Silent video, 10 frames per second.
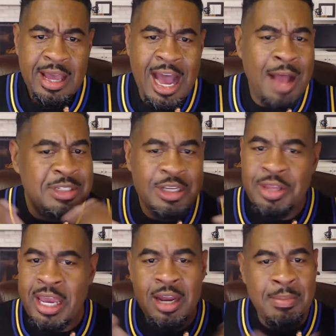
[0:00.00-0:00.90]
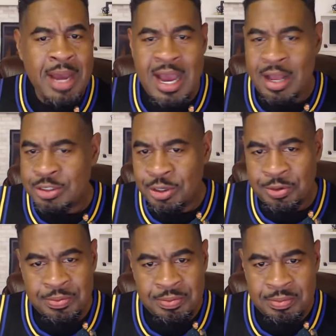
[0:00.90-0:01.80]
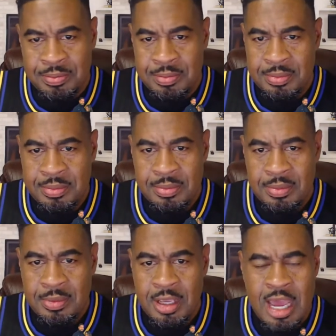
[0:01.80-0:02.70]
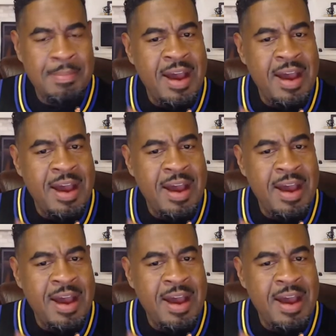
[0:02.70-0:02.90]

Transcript: I'm still the head of my household. And